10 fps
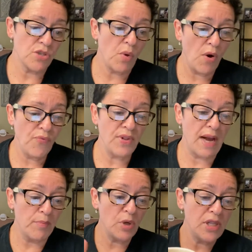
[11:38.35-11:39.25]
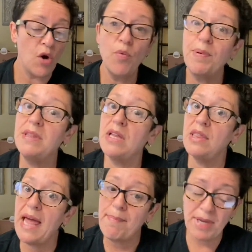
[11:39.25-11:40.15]
So hopefully, I'm really hoping the
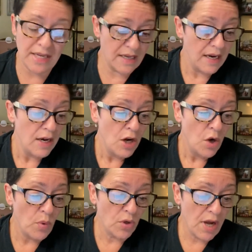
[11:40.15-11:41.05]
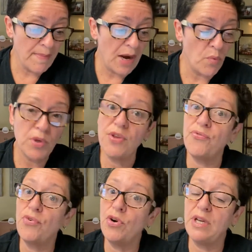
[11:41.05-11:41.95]
lemon will come out with the
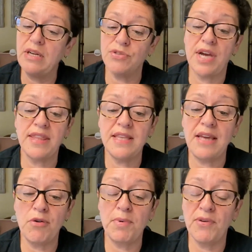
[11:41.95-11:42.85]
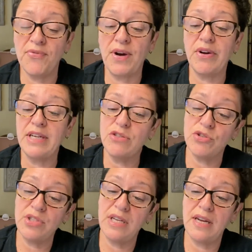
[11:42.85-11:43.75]
fir needles. I think that would be a very
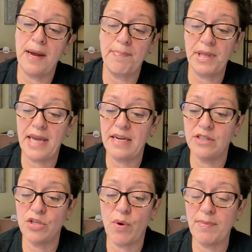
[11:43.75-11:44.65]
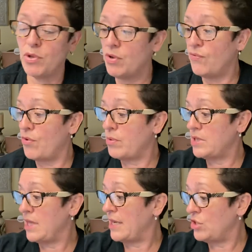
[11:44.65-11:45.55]
interesting blend. So I'm looking forward
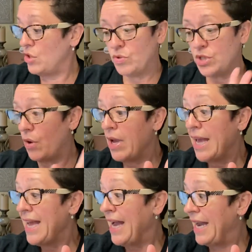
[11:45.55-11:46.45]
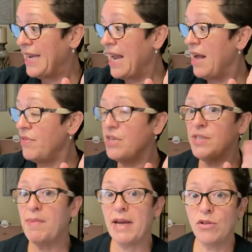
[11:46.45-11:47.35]
to that too. So again, this is
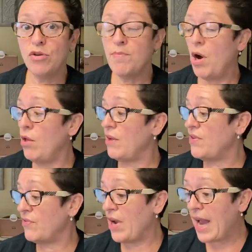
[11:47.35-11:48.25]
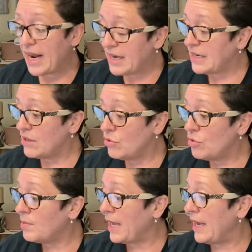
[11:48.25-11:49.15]
my Illume haul. I've never had any
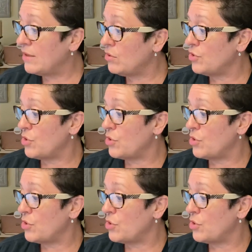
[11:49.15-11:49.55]
Illume candles.